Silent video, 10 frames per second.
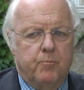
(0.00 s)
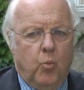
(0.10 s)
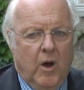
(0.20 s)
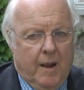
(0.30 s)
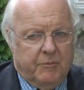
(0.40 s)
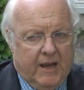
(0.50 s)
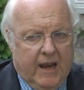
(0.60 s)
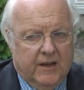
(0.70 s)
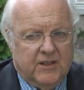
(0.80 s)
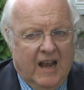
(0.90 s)
What I'm
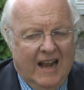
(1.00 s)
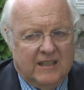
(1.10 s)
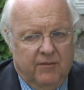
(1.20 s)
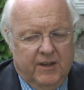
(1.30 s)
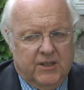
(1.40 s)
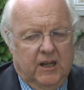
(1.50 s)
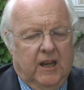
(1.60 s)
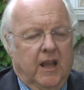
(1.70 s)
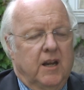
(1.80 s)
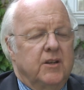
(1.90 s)
saying is not
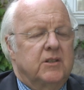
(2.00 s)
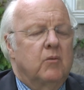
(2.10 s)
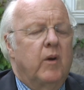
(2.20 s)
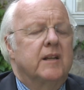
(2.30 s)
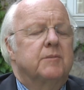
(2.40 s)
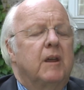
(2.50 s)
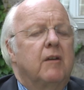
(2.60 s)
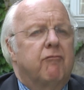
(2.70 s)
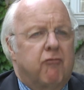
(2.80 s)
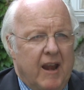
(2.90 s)
sophisticated is the way it's
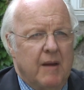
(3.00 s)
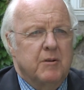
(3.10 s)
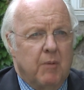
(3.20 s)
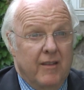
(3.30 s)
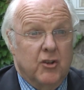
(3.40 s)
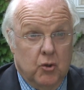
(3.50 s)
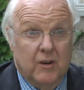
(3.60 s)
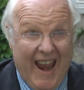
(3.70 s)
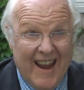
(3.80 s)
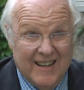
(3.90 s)
being framed by the two
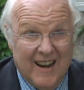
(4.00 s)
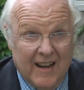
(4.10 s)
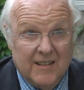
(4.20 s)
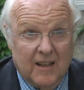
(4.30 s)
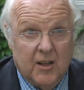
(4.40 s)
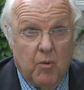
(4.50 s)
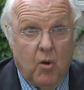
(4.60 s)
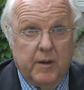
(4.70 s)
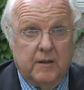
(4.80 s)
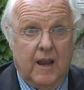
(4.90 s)
candidates at the
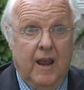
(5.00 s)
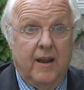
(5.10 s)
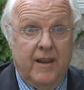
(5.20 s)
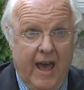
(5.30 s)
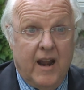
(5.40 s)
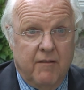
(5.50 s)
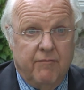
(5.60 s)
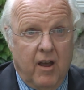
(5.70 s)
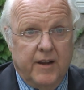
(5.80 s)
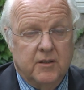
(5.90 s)
moment. And that I
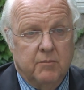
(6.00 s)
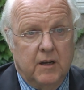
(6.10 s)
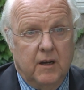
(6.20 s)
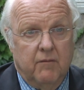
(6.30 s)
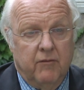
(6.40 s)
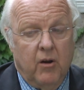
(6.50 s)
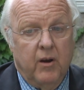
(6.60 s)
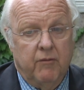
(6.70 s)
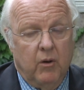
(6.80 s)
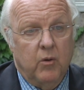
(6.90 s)
find to be
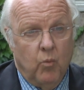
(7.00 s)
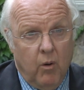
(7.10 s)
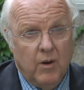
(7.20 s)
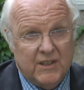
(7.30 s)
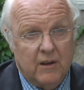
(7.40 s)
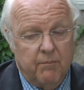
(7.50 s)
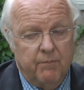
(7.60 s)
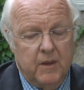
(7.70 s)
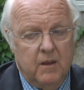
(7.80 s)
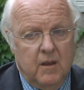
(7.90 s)
very, very worrisome.
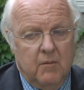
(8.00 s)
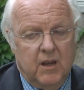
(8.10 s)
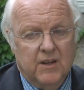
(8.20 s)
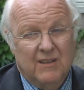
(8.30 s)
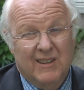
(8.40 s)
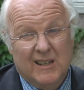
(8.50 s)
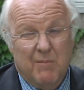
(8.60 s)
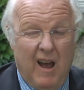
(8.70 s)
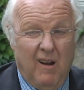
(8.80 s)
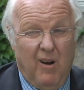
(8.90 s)
Because if it's
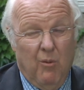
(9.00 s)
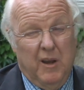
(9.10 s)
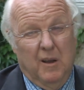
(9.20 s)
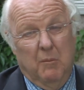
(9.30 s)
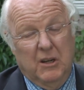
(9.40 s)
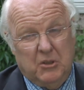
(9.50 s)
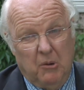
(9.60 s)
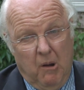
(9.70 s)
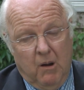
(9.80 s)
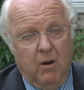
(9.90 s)
about, are we going to be
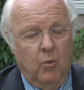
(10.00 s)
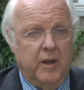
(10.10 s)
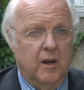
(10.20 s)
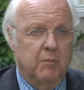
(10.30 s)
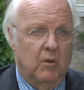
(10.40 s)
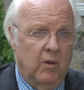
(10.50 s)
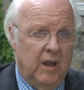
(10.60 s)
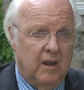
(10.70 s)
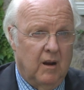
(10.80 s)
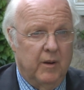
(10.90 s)
strong? Are we going to be
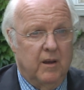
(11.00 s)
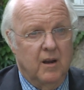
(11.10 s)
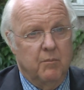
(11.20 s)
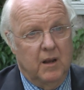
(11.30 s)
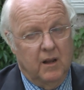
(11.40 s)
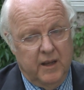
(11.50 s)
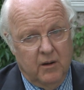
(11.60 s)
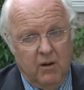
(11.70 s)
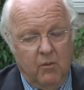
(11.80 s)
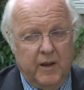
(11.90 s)
weak? Are we going to be a
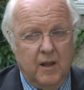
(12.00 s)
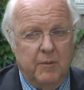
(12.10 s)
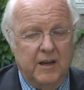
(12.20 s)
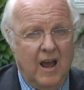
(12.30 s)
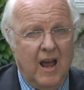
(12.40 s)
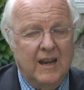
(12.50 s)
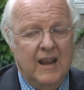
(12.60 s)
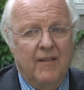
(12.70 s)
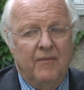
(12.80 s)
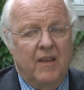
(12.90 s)
leader? Are we going to be not?
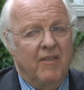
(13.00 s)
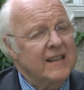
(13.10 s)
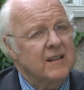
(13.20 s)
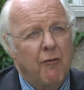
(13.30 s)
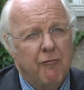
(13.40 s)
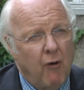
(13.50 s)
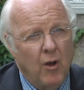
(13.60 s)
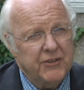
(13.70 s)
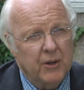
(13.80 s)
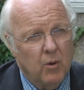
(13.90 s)
That's a
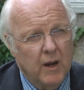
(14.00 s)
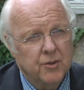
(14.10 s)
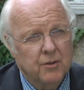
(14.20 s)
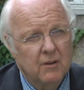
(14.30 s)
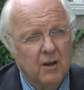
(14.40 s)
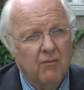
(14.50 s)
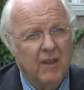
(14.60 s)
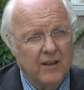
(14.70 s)
false equation, and